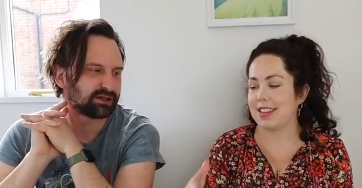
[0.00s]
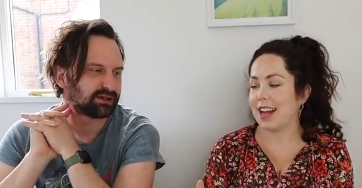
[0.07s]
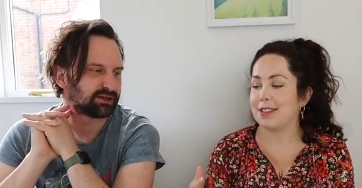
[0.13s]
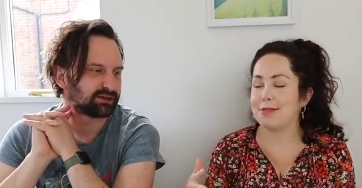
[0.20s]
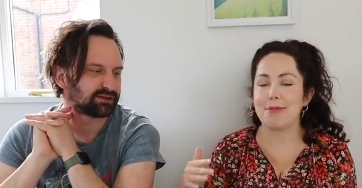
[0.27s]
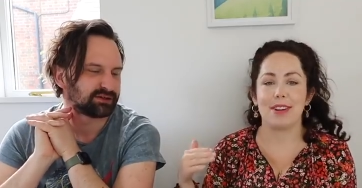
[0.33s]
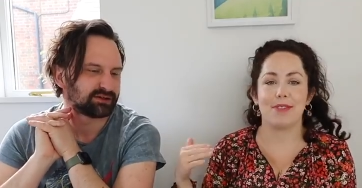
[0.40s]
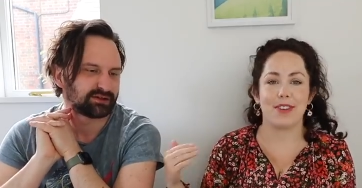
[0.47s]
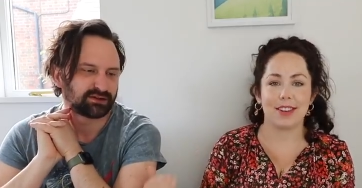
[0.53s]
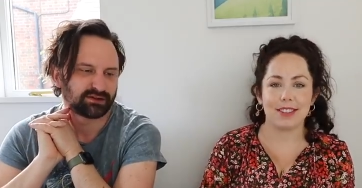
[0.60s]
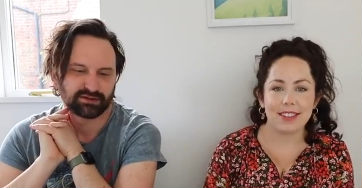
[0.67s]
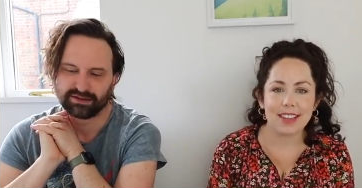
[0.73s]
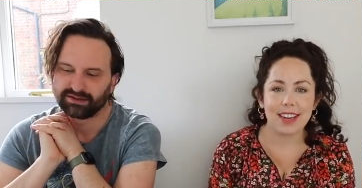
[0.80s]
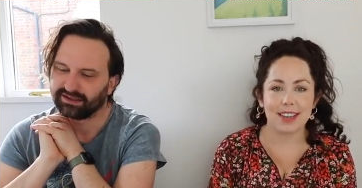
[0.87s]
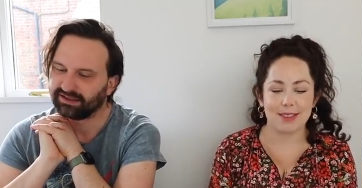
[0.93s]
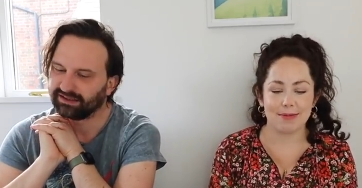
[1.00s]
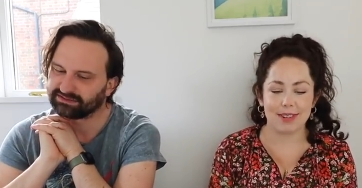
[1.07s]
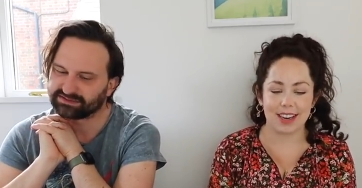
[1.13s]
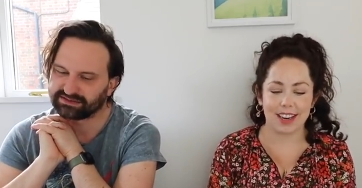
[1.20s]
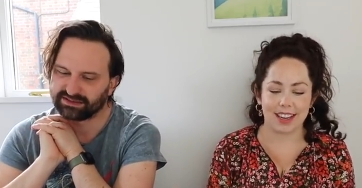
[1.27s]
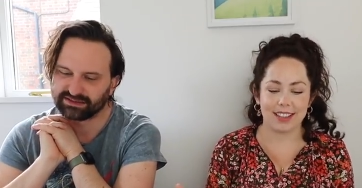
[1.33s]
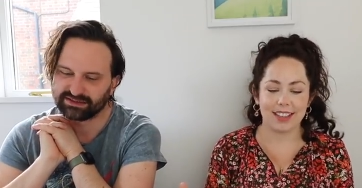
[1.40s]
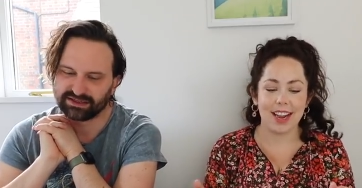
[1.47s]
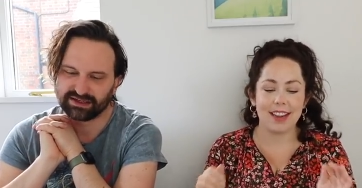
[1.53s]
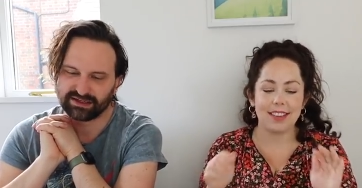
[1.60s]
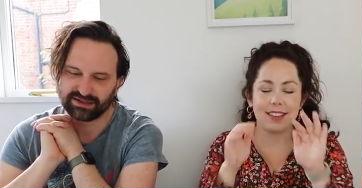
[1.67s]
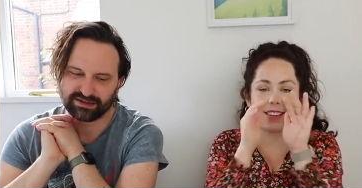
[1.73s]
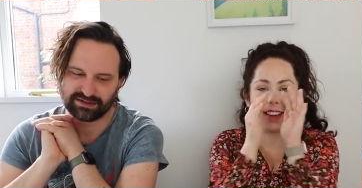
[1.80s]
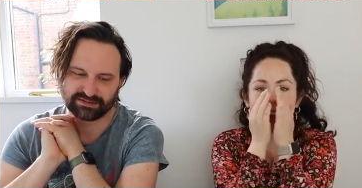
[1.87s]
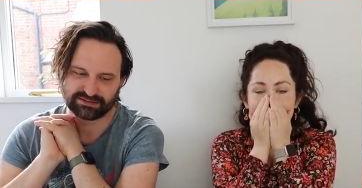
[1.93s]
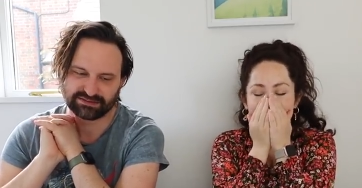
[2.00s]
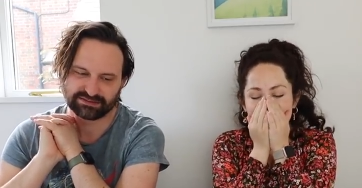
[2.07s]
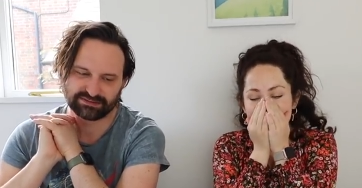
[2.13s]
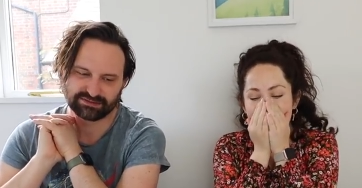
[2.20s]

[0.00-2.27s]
Speaker 1: caterpillar versus caterpillar. Like Taste a... test.